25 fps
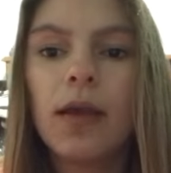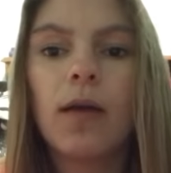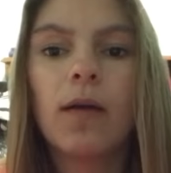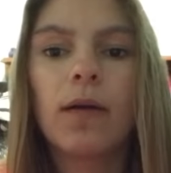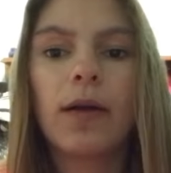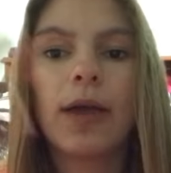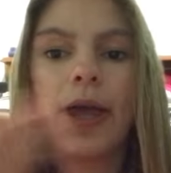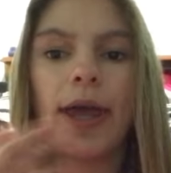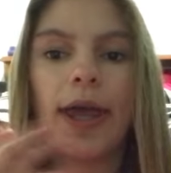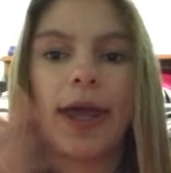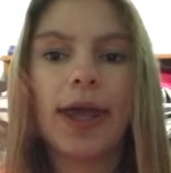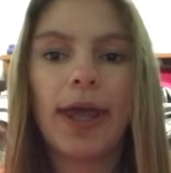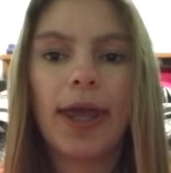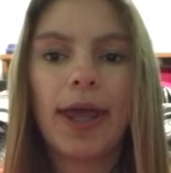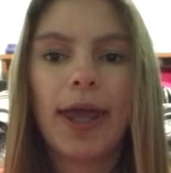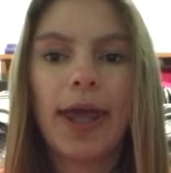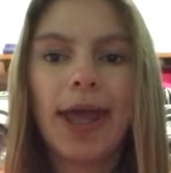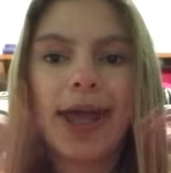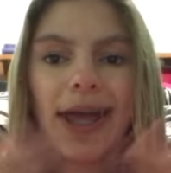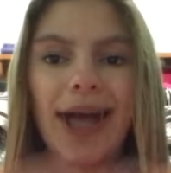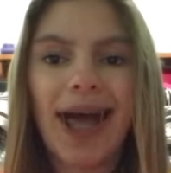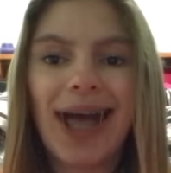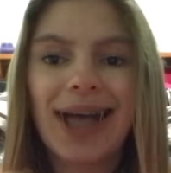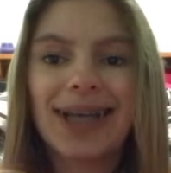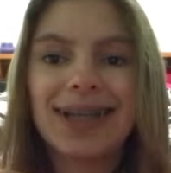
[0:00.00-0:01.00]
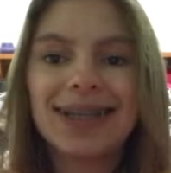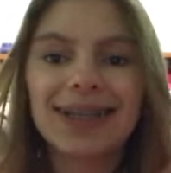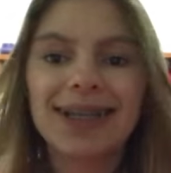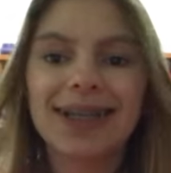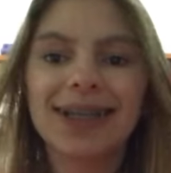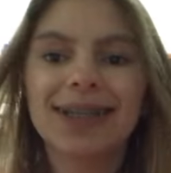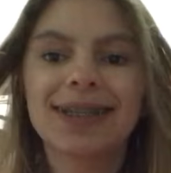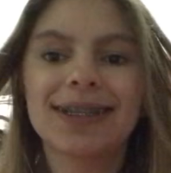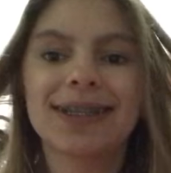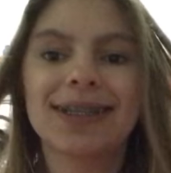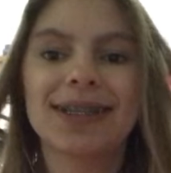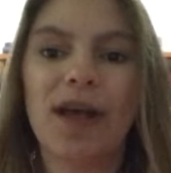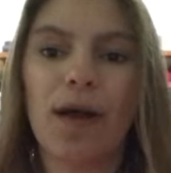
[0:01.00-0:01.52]
Okay, hey guys.
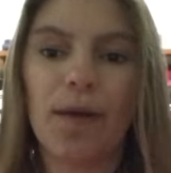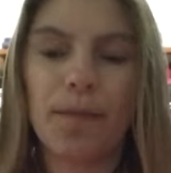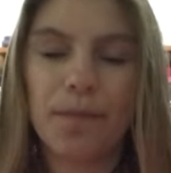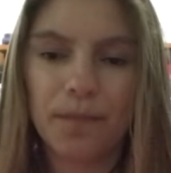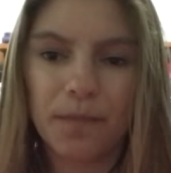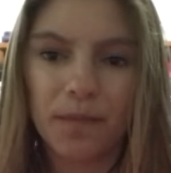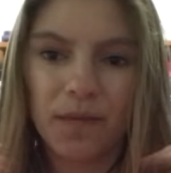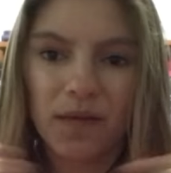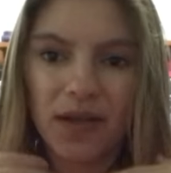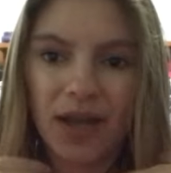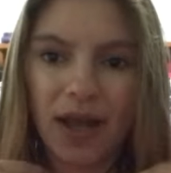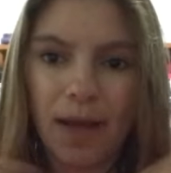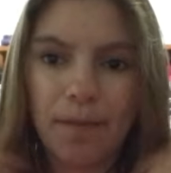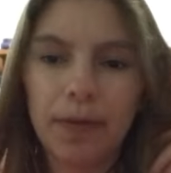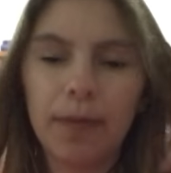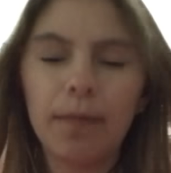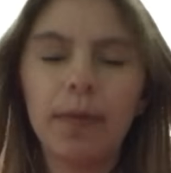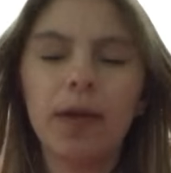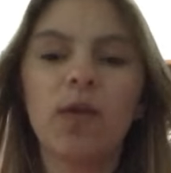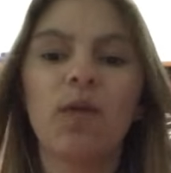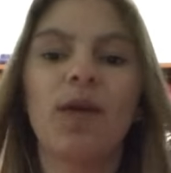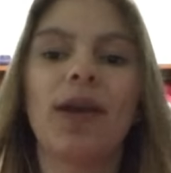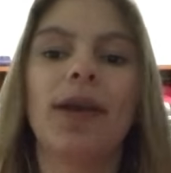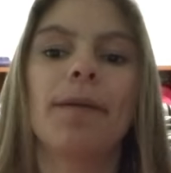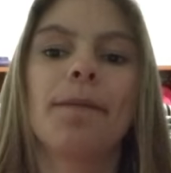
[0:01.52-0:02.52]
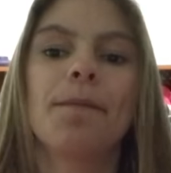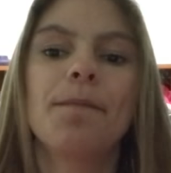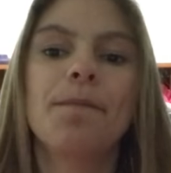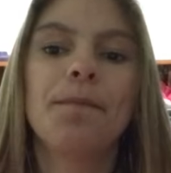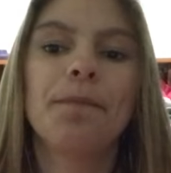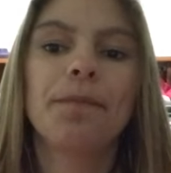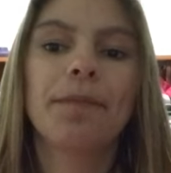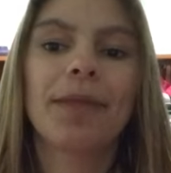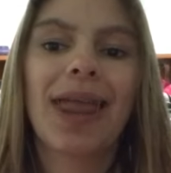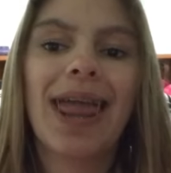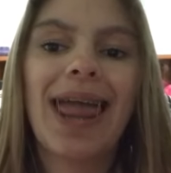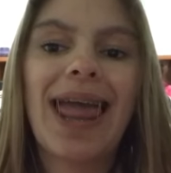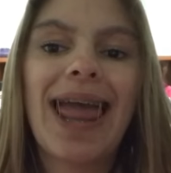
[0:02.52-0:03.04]
So today I'm gonna be doing
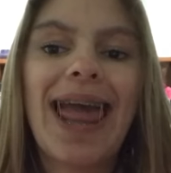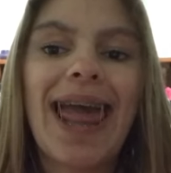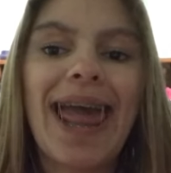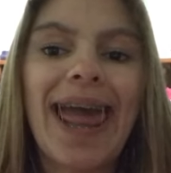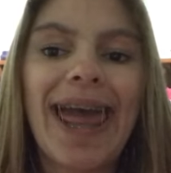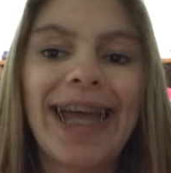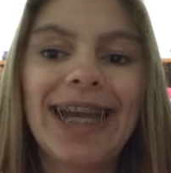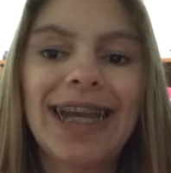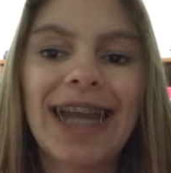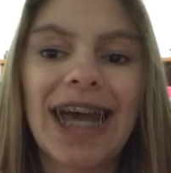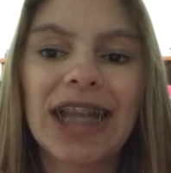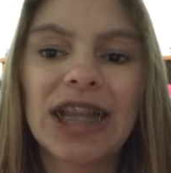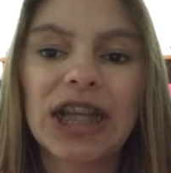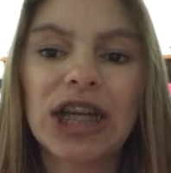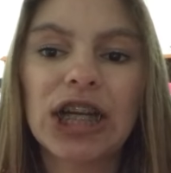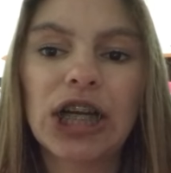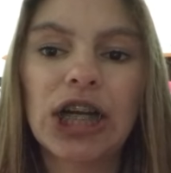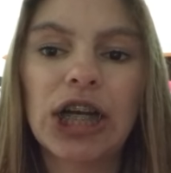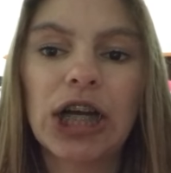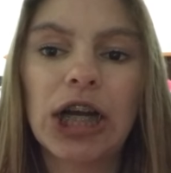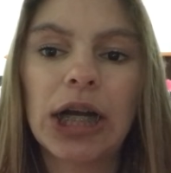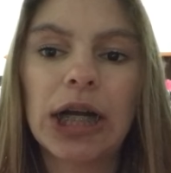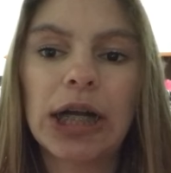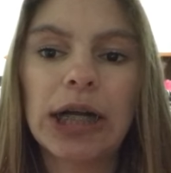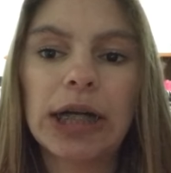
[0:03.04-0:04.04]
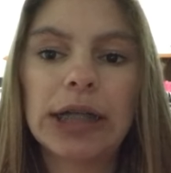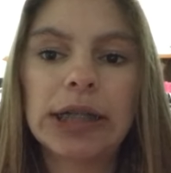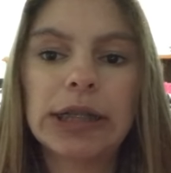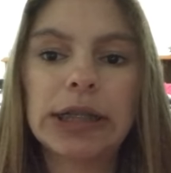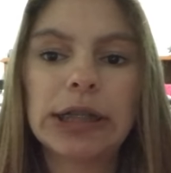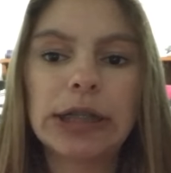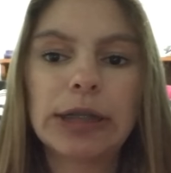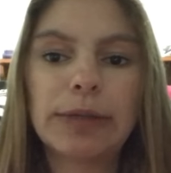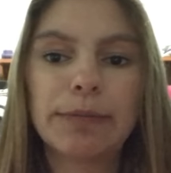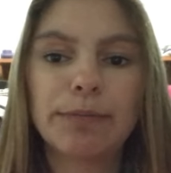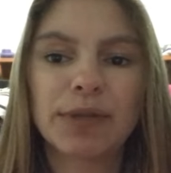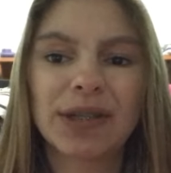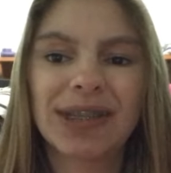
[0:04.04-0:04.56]
another
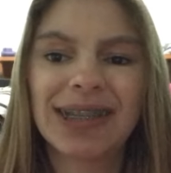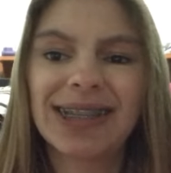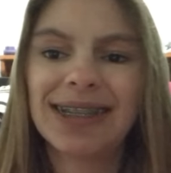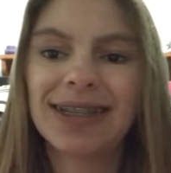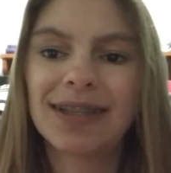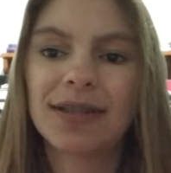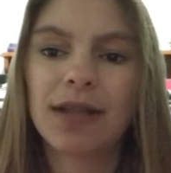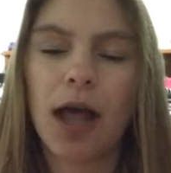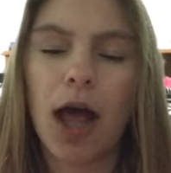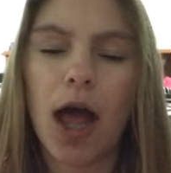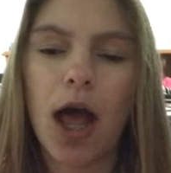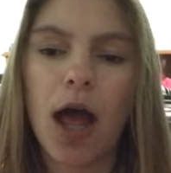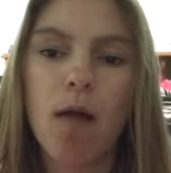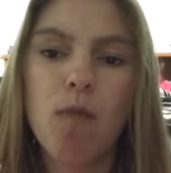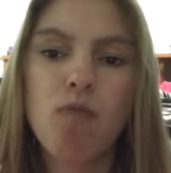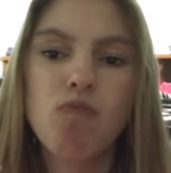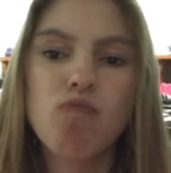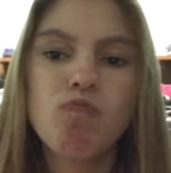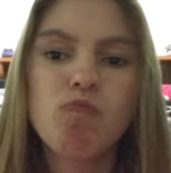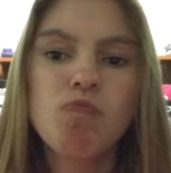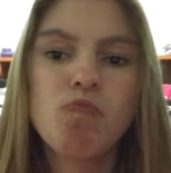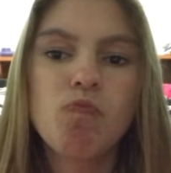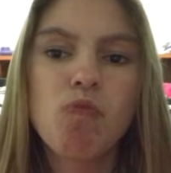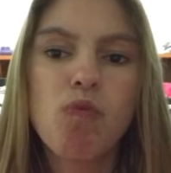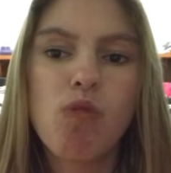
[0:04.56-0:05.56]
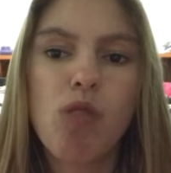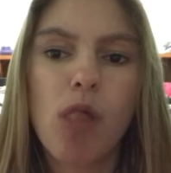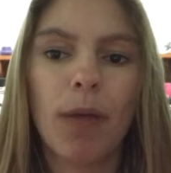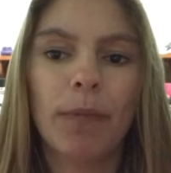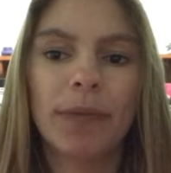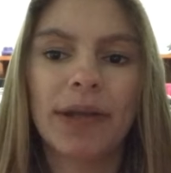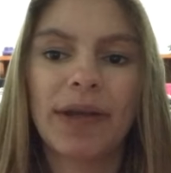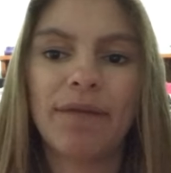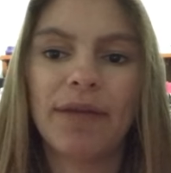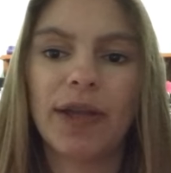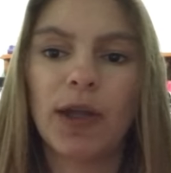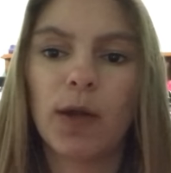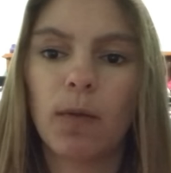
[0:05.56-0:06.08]
braces
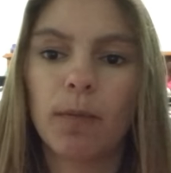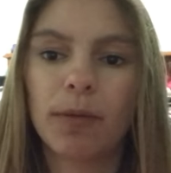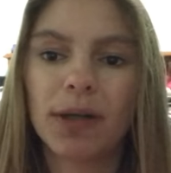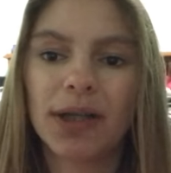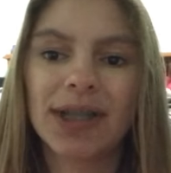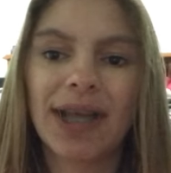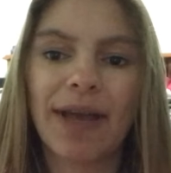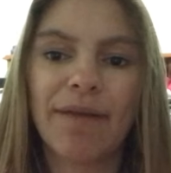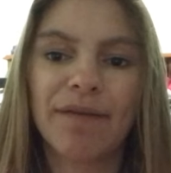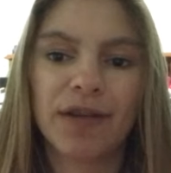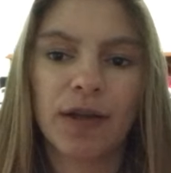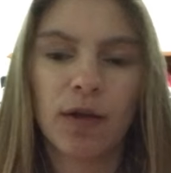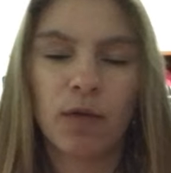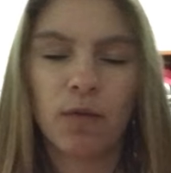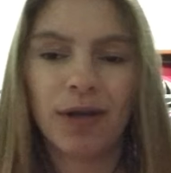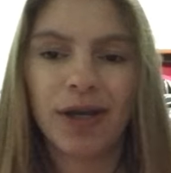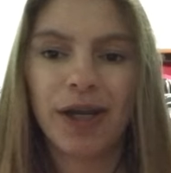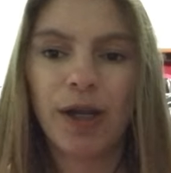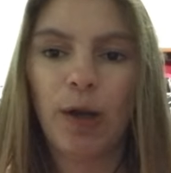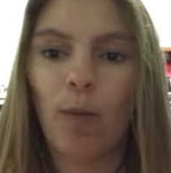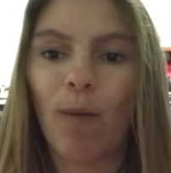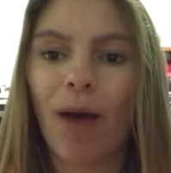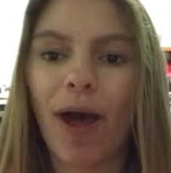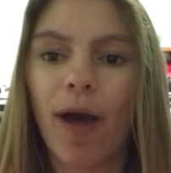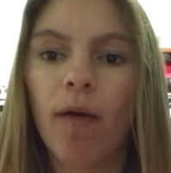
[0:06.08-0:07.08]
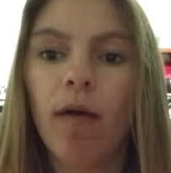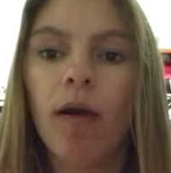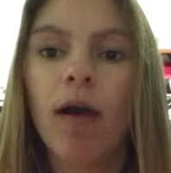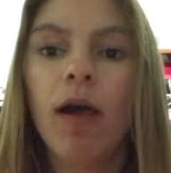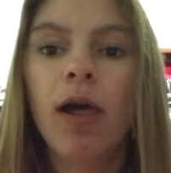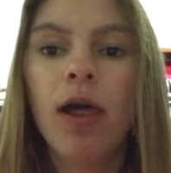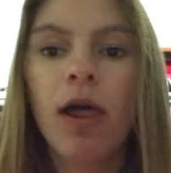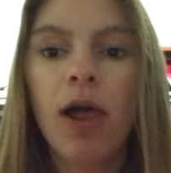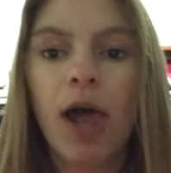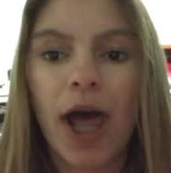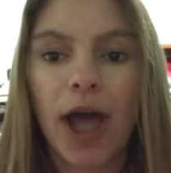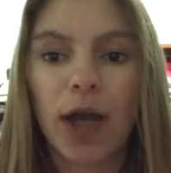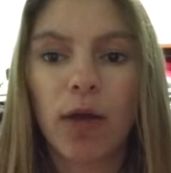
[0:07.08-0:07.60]
update video because I haven't done one in a while.
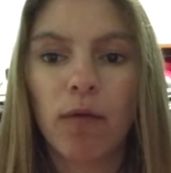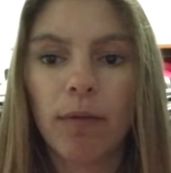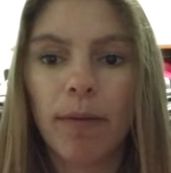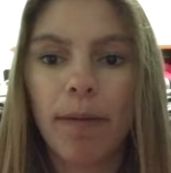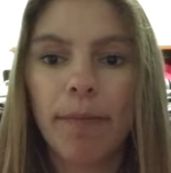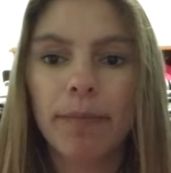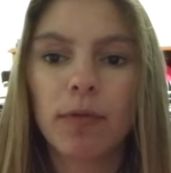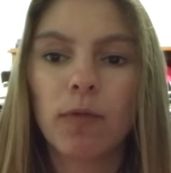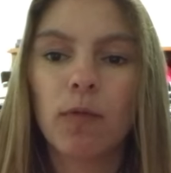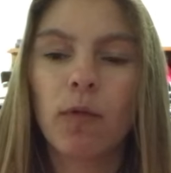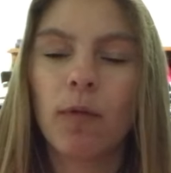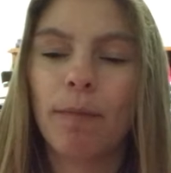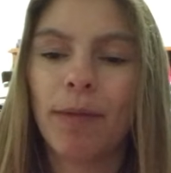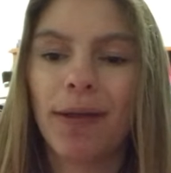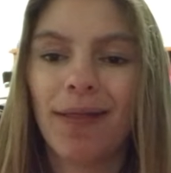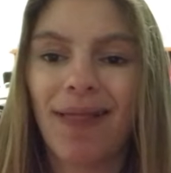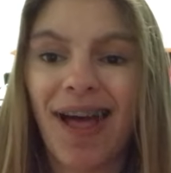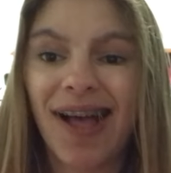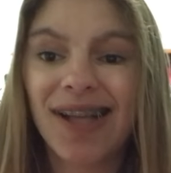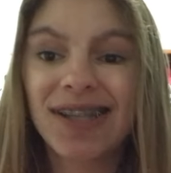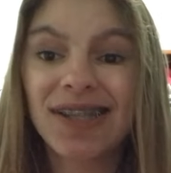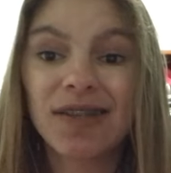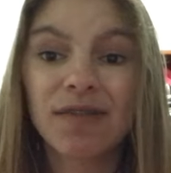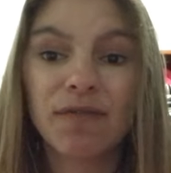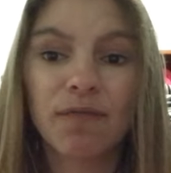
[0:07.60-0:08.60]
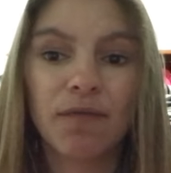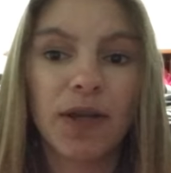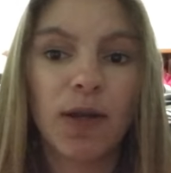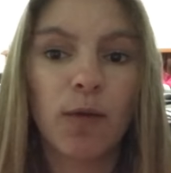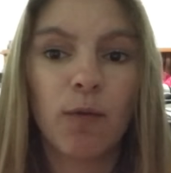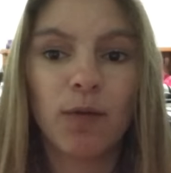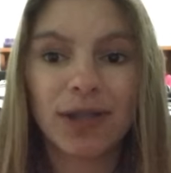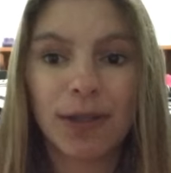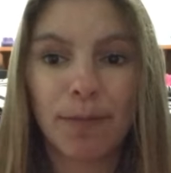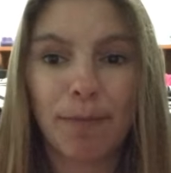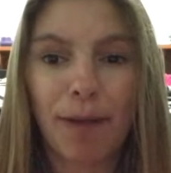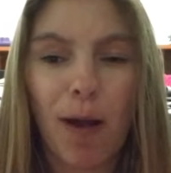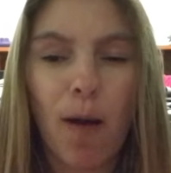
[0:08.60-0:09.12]
I don't remember what my last video
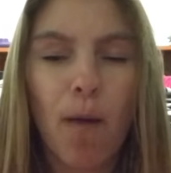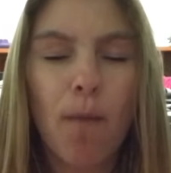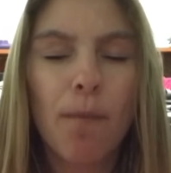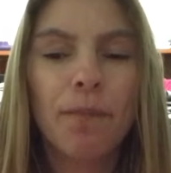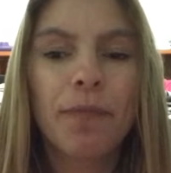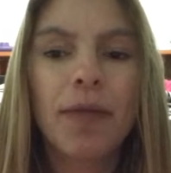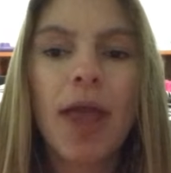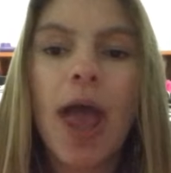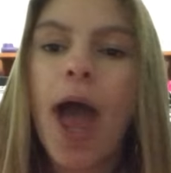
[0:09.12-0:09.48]
was about,